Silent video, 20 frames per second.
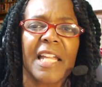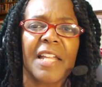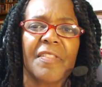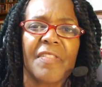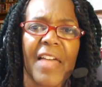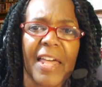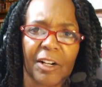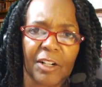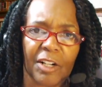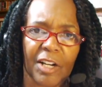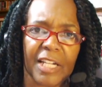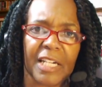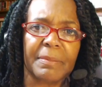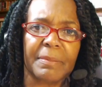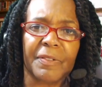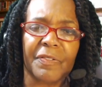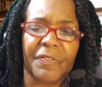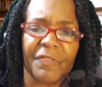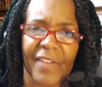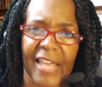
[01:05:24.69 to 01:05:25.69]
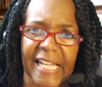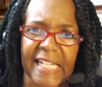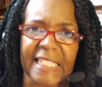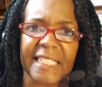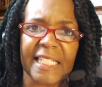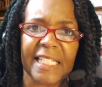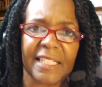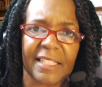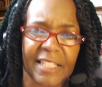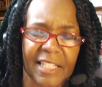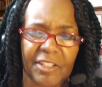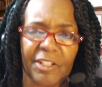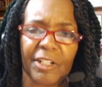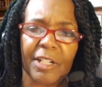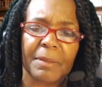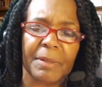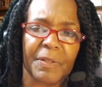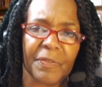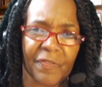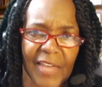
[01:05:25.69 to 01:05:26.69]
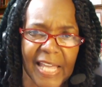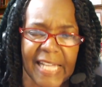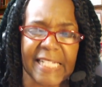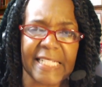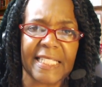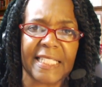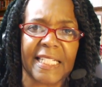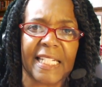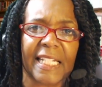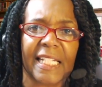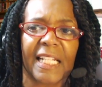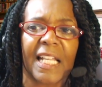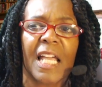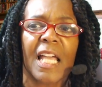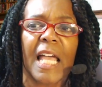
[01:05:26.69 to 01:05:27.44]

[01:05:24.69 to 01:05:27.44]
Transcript: that are going to be facing that they're going to be facing,